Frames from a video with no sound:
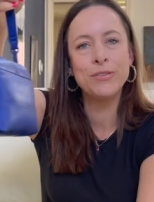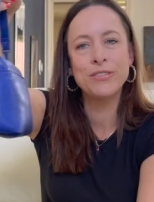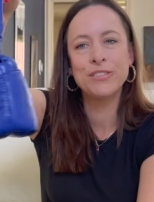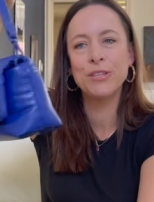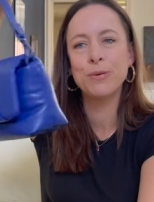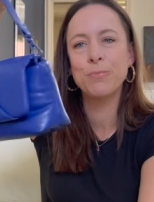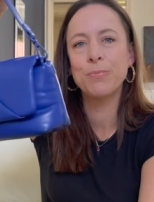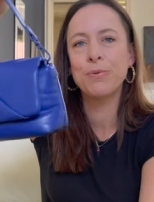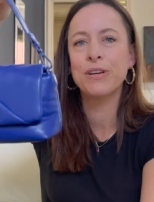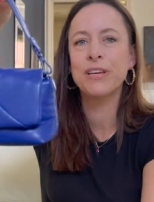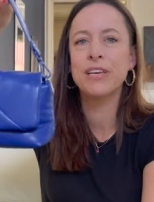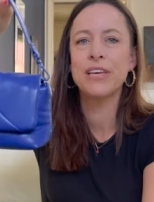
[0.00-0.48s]

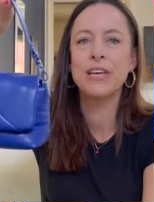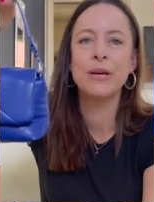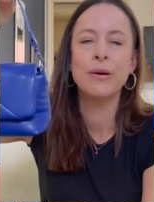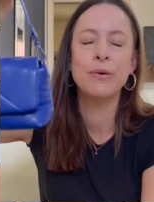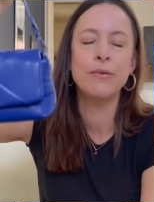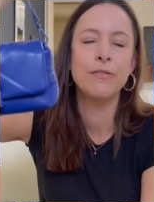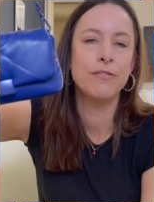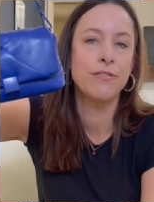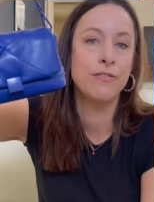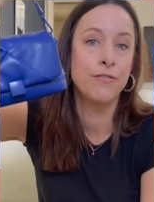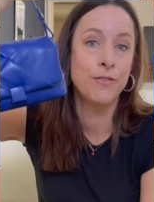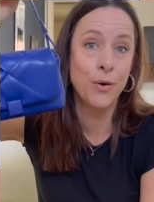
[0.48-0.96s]
super
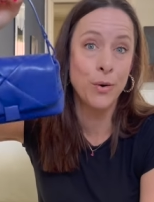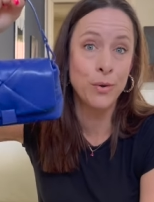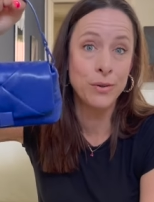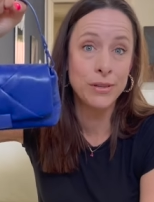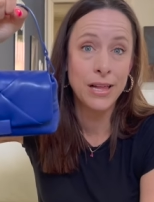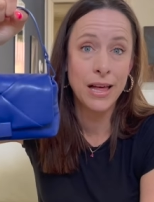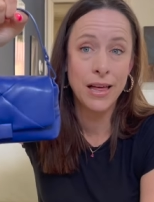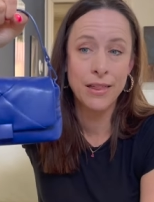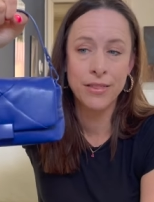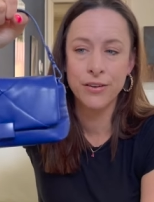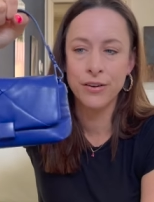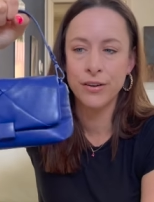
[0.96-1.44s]
cute, faux
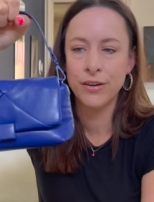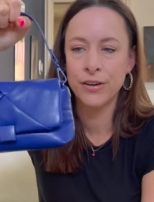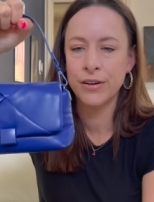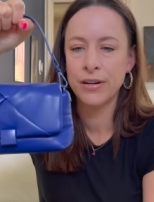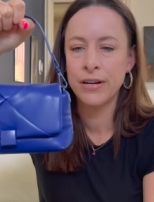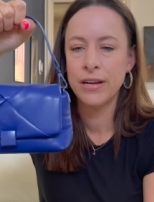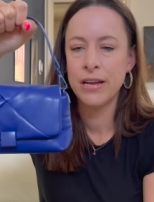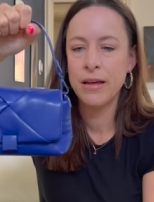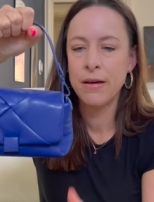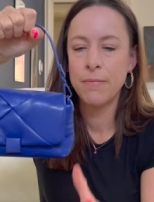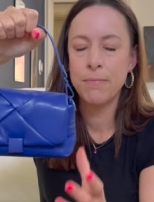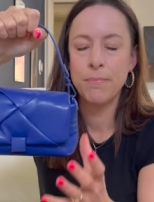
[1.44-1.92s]
leather,
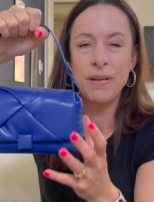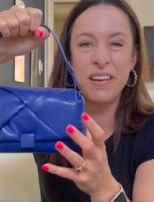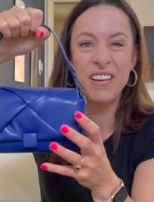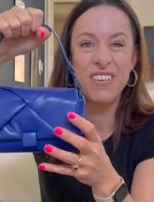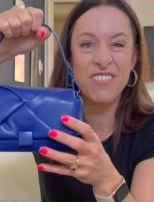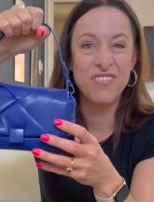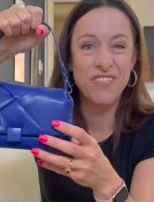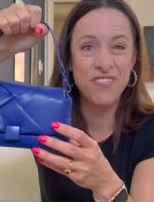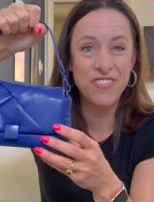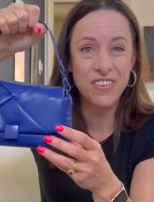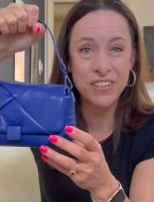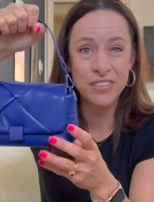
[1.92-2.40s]
but
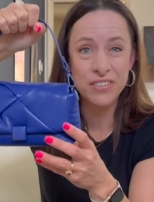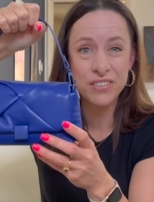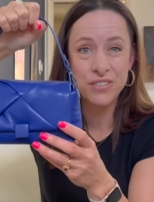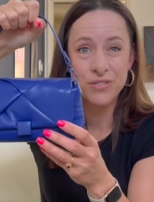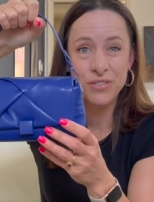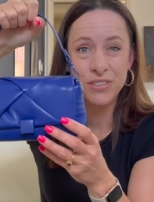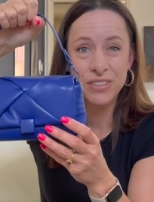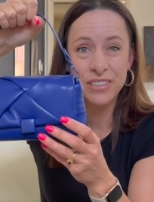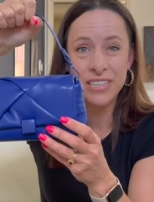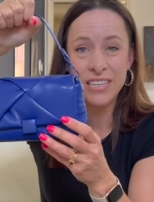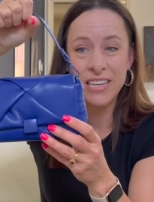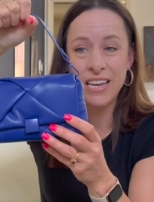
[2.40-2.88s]
it feels
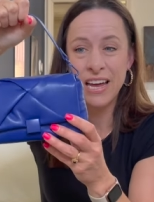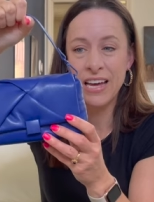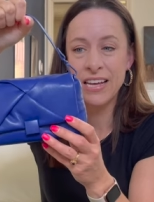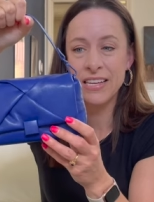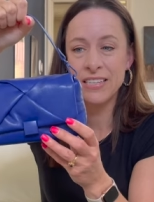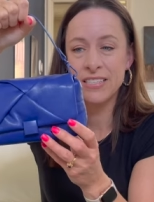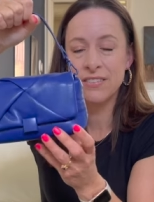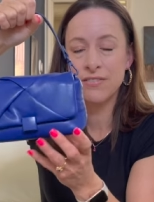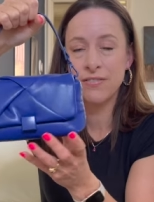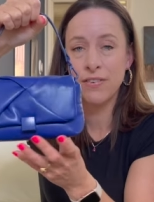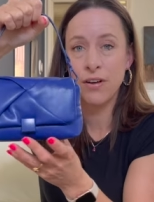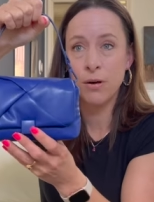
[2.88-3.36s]
really
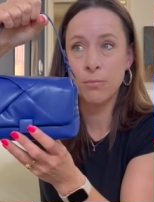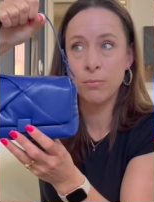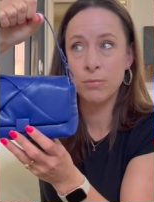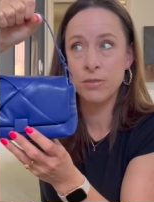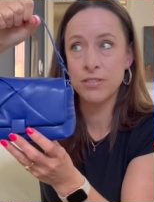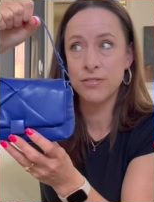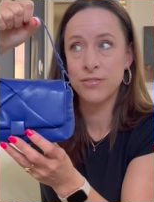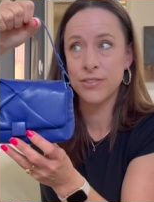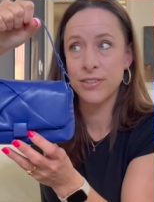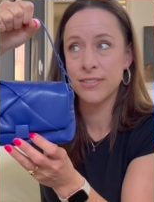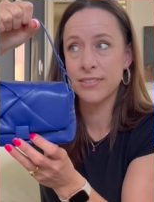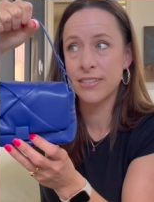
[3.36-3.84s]
nice,
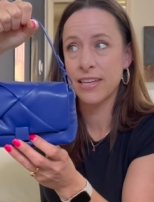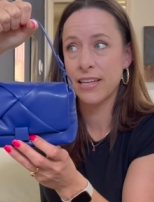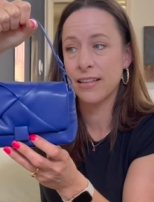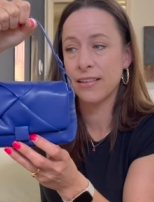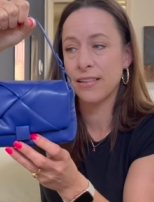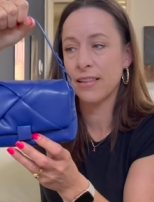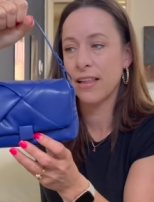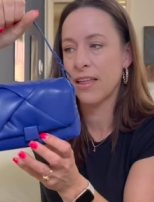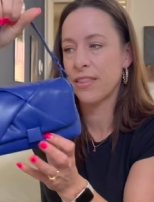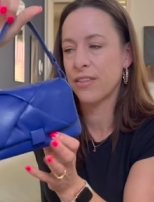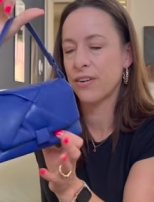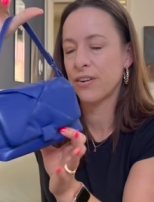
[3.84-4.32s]
almost feels like
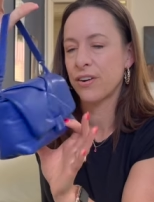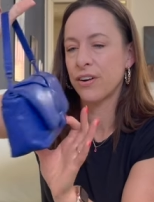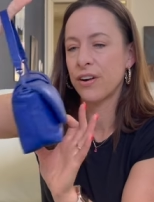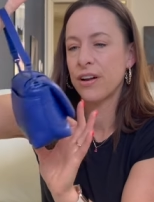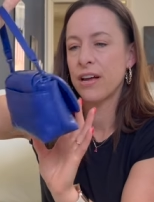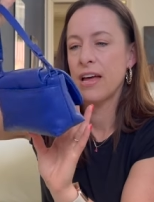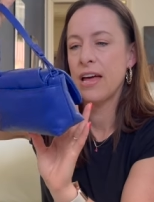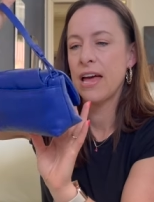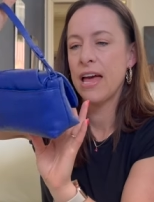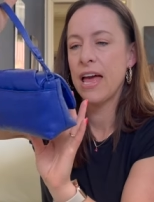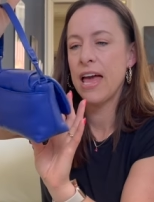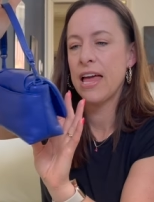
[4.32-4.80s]
leather.
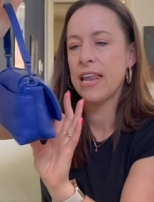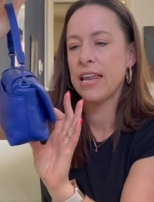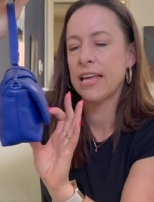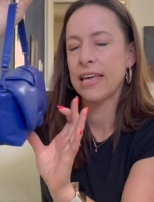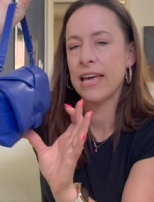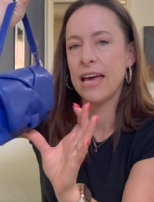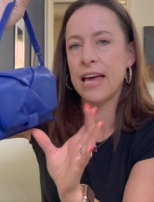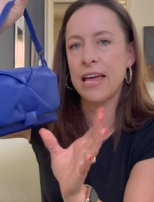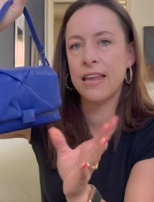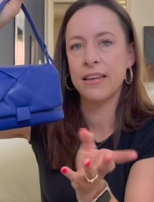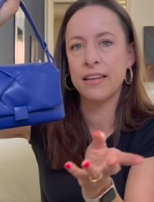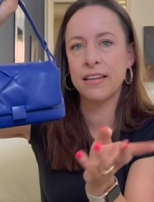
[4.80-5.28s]
And
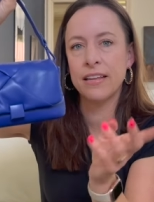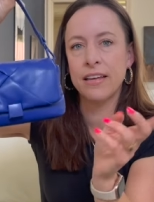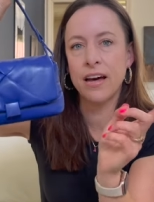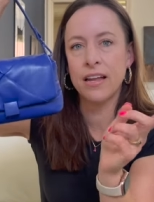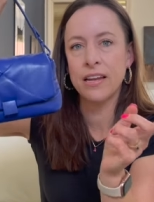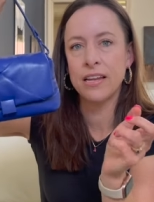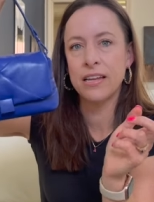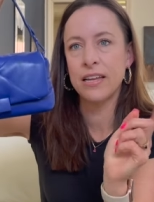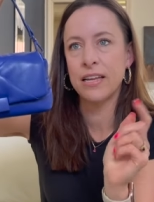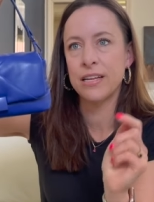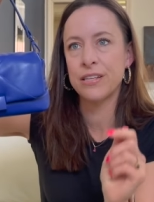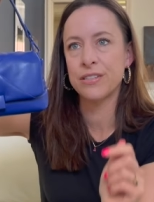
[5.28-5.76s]
again, got
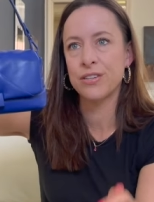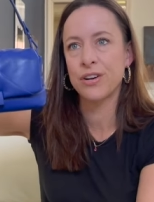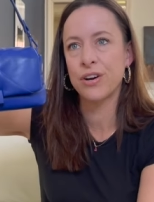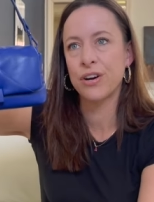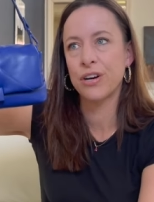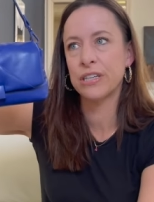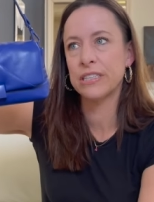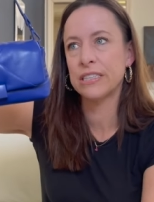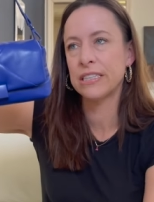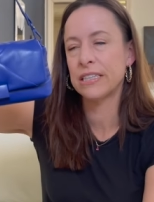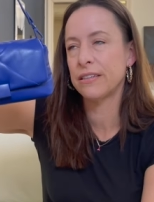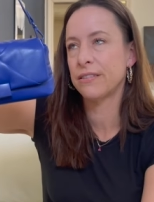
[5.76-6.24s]
it at
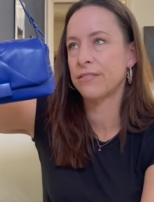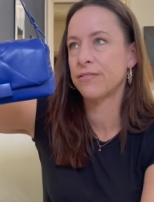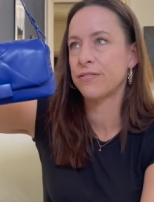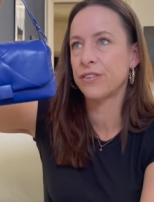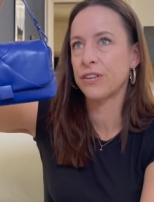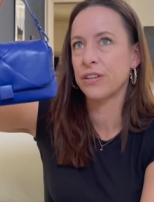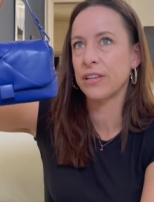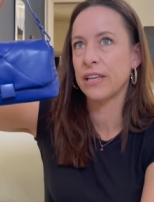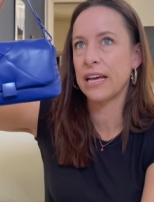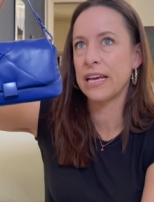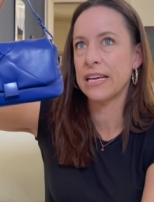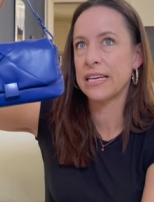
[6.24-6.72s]
Target for
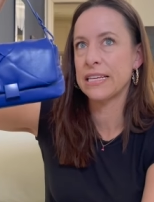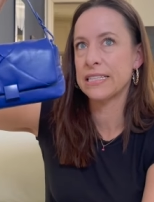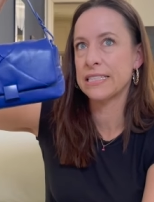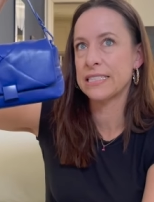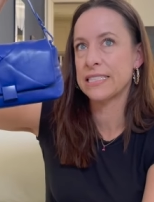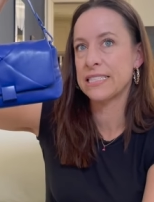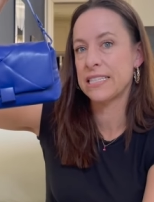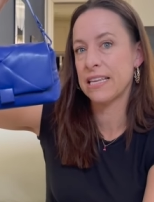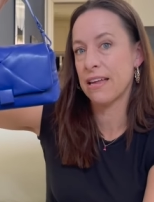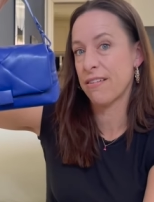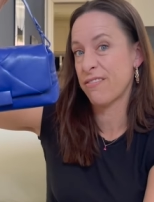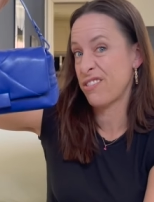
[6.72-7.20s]
like
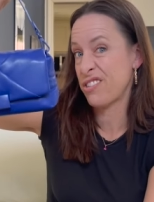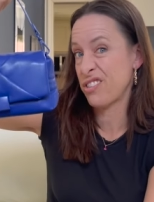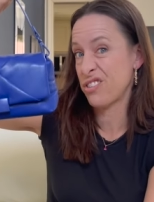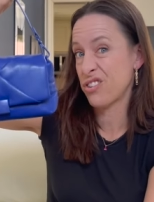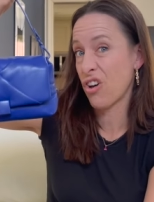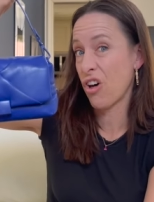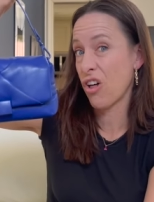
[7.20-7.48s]
$7.